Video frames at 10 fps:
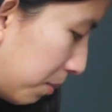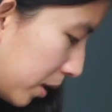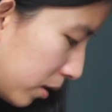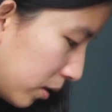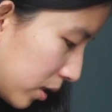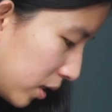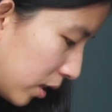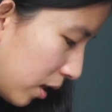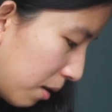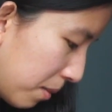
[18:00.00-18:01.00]
But let's
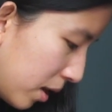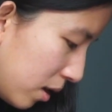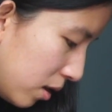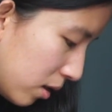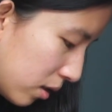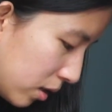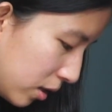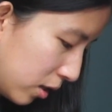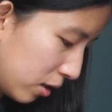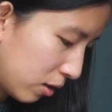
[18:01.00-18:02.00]
see, I made
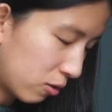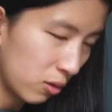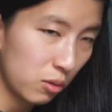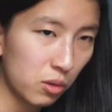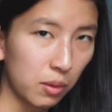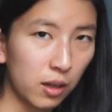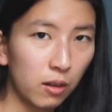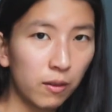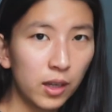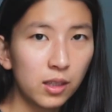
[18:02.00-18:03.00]
the Drew
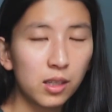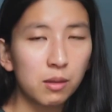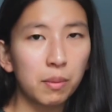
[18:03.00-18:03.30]
sweater vest